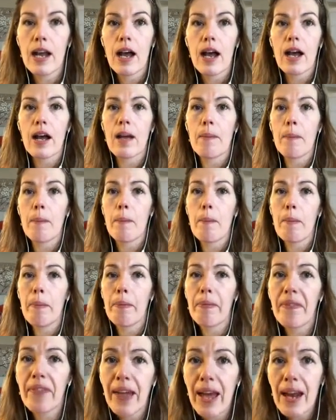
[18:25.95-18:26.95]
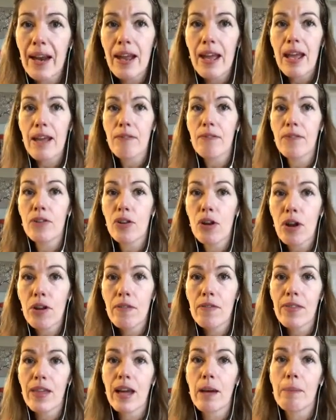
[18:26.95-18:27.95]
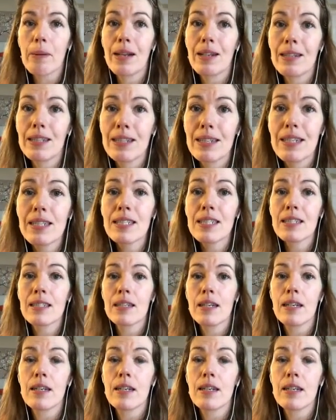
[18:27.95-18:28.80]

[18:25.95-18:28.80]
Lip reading: Then if none of that applies,